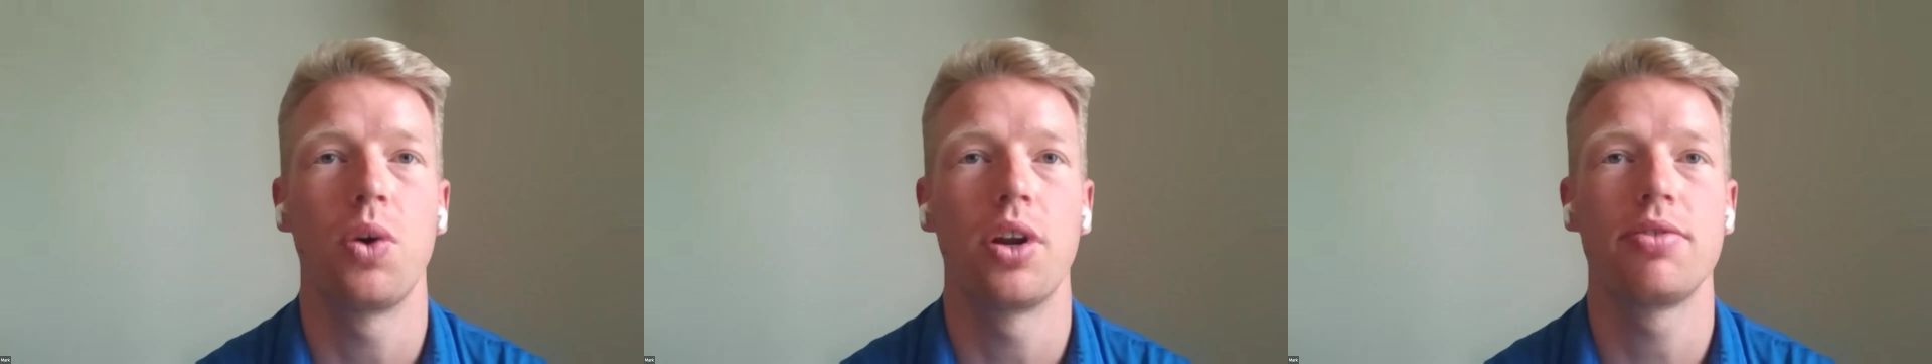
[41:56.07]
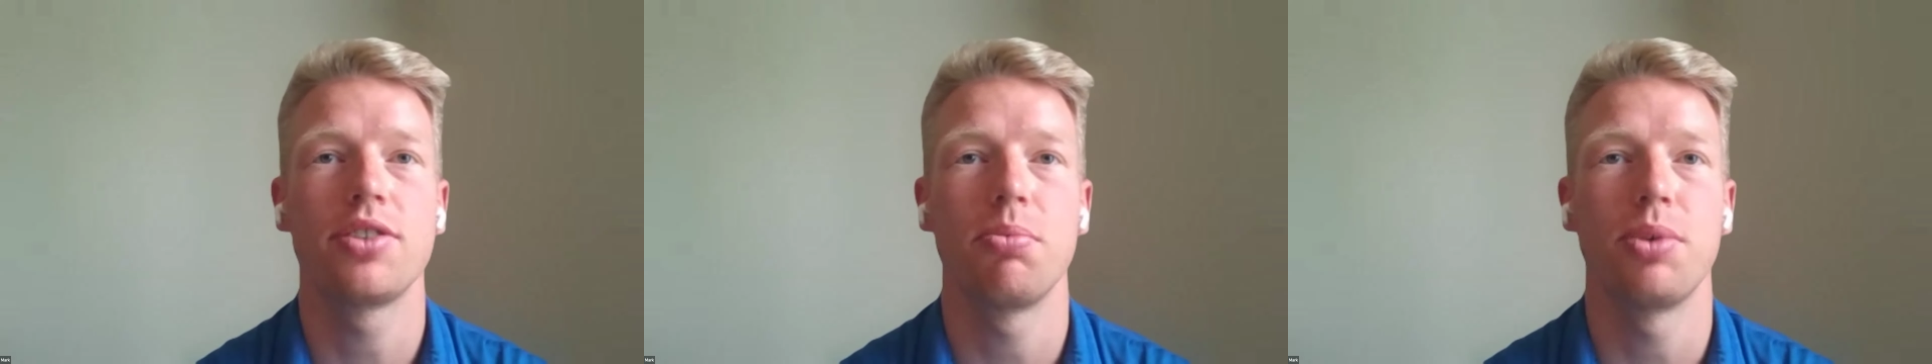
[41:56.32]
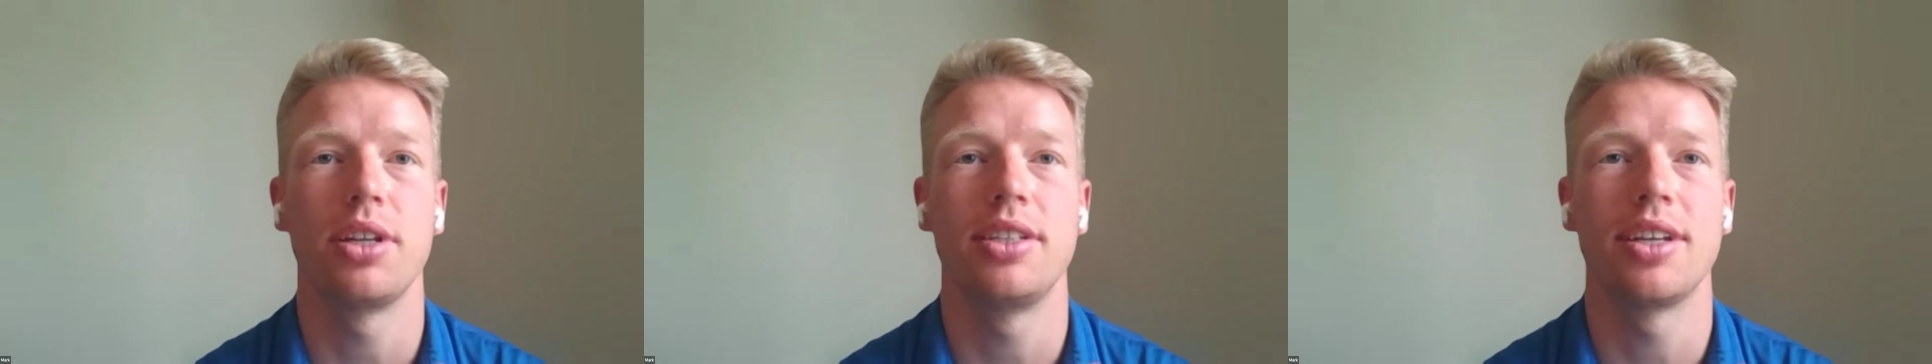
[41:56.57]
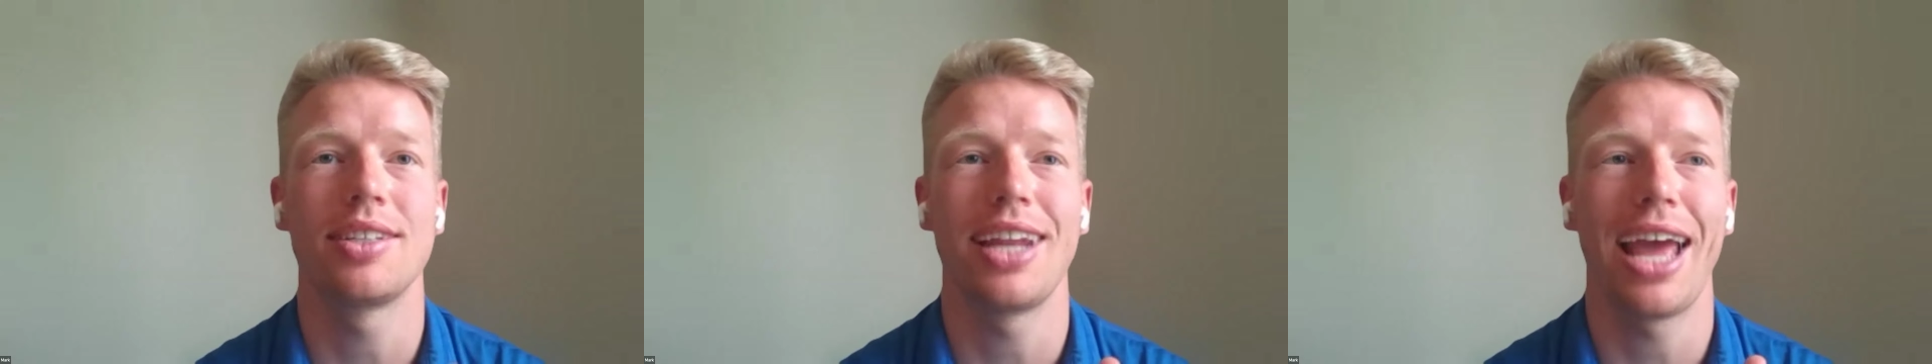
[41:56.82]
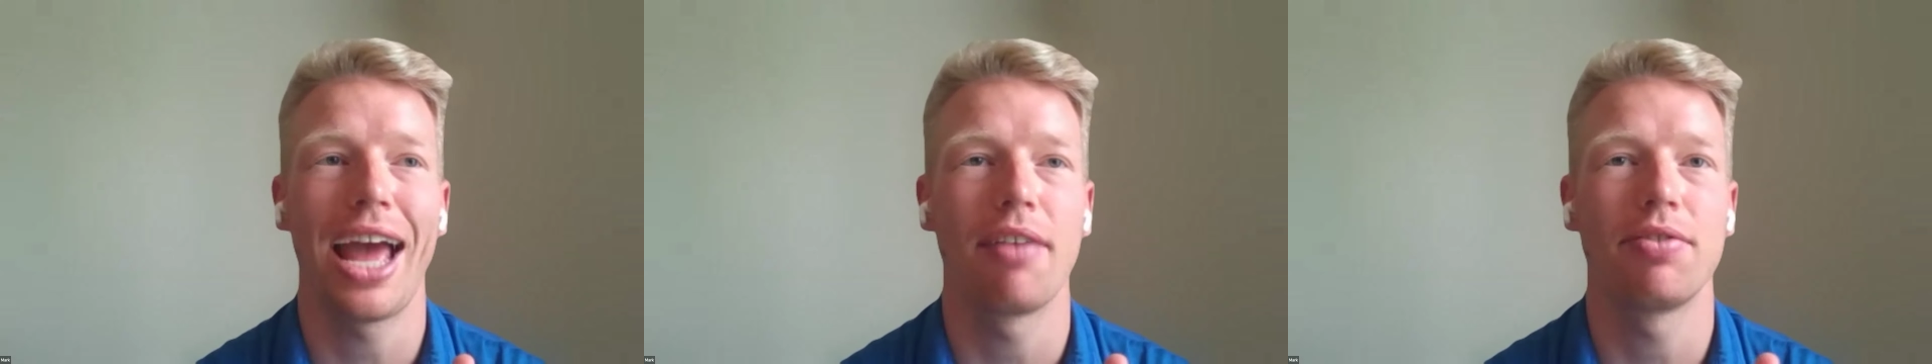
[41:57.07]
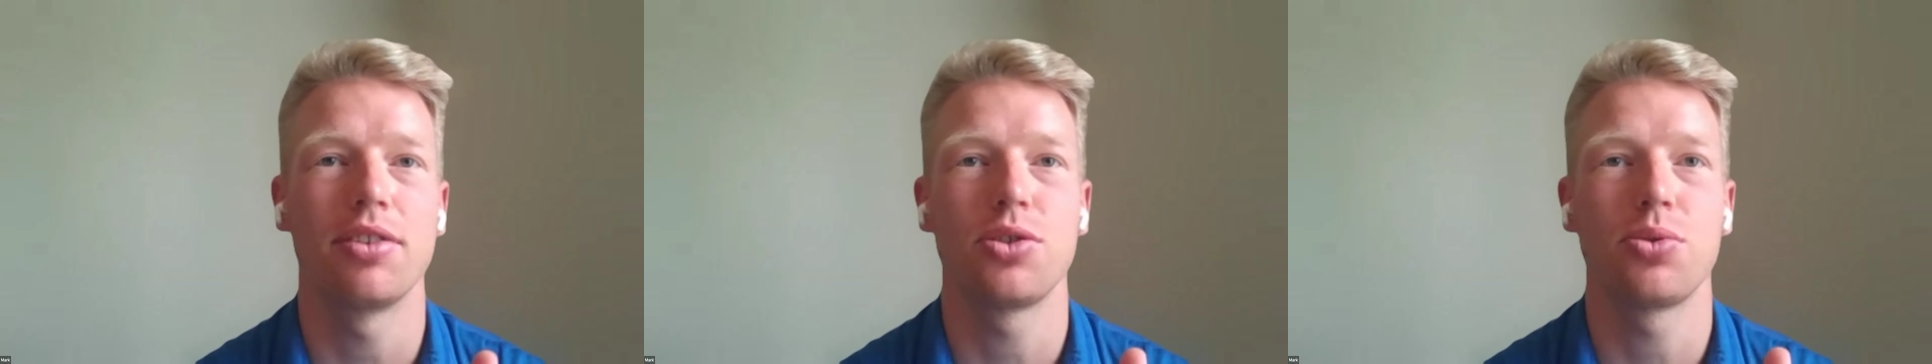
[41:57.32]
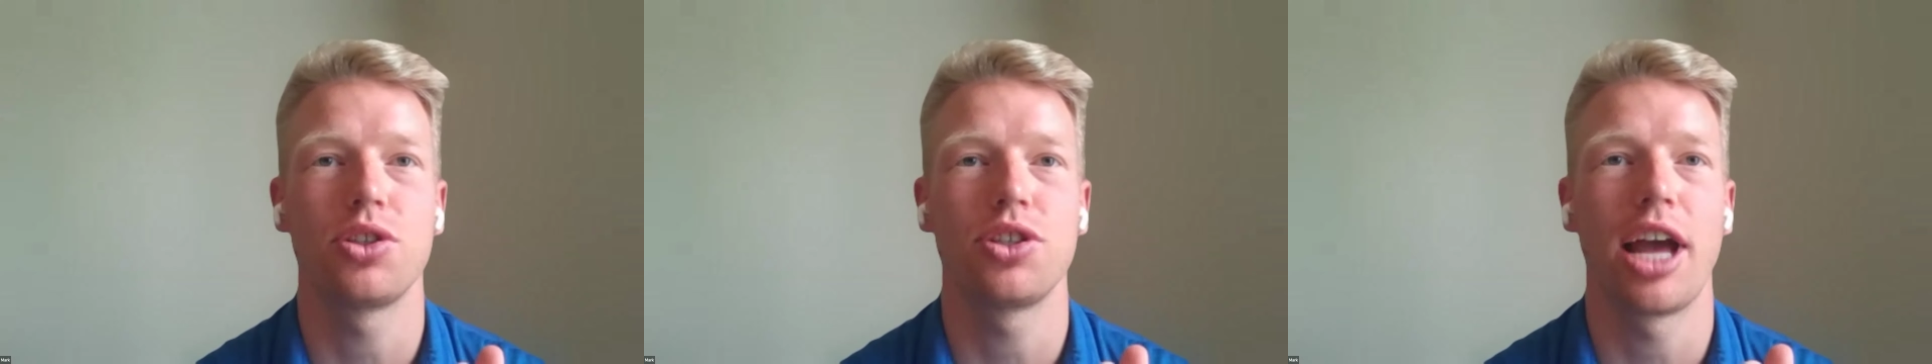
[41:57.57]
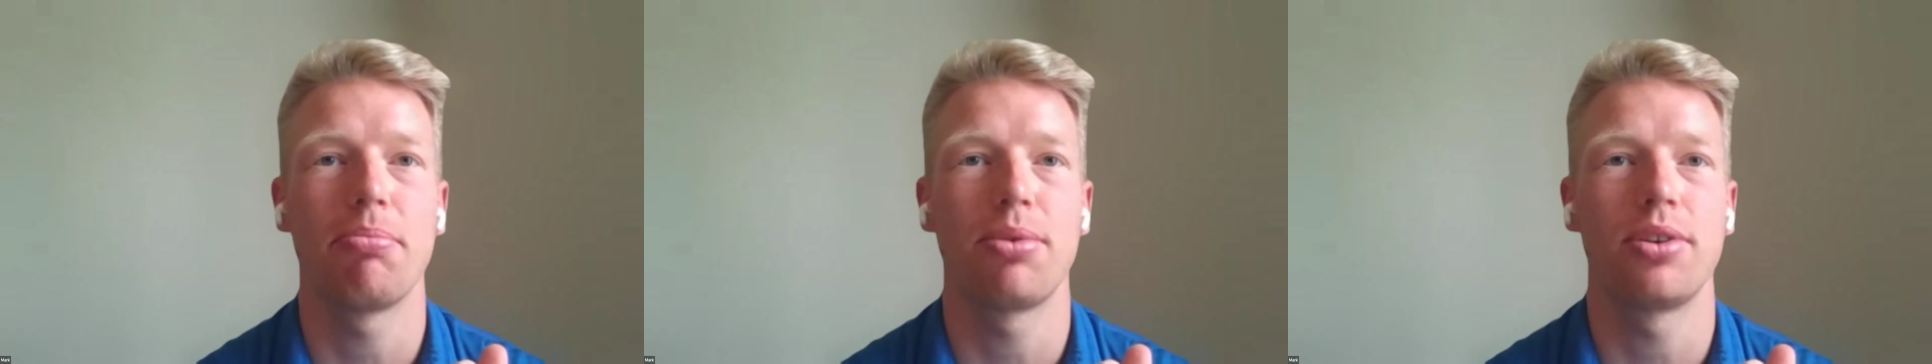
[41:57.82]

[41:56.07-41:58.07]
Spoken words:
what if someone doesn't have the Swish app